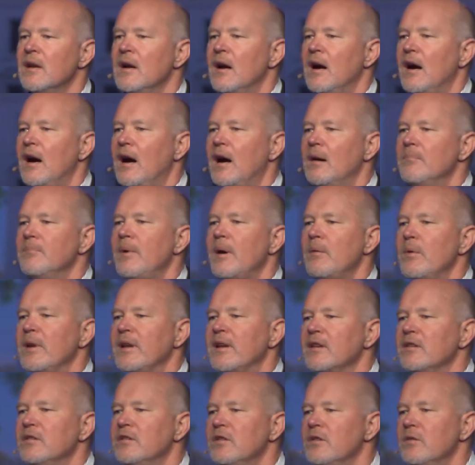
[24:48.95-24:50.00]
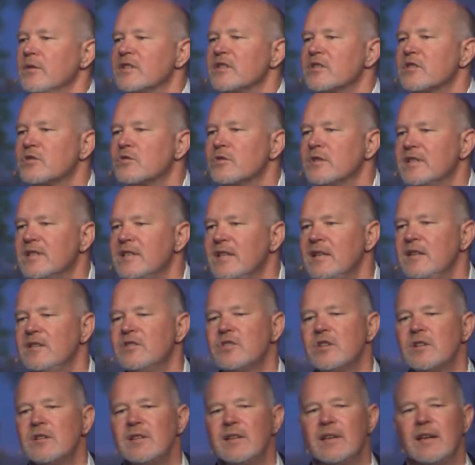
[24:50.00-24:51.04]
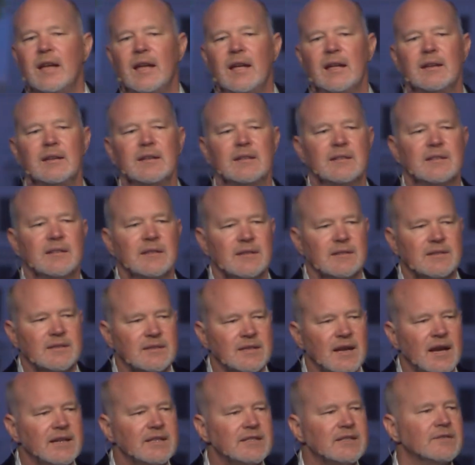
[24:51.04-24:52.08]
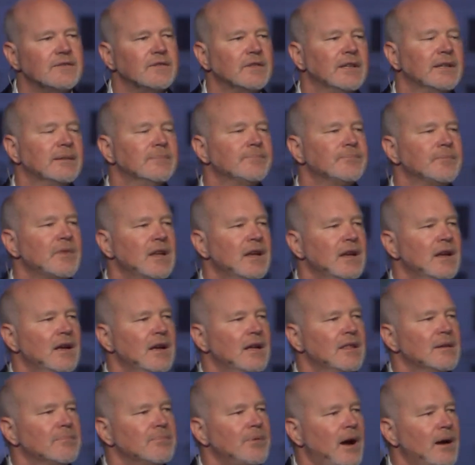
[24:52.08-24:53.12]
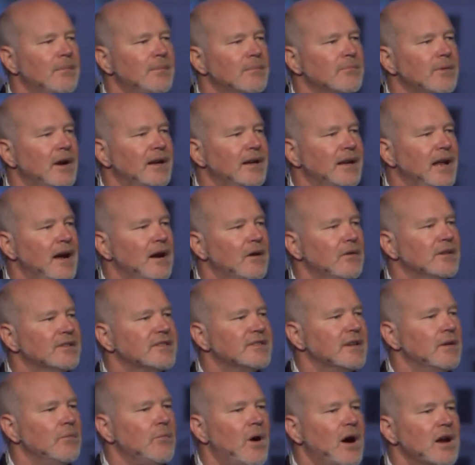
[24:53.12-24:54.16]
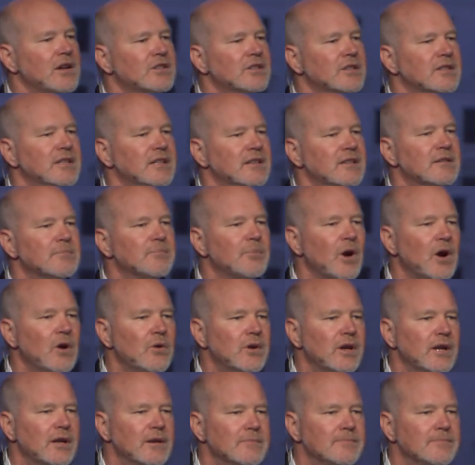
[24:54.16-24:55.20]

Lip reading: but we can do it strategically and decisively. The problem right now is that Washington is broken.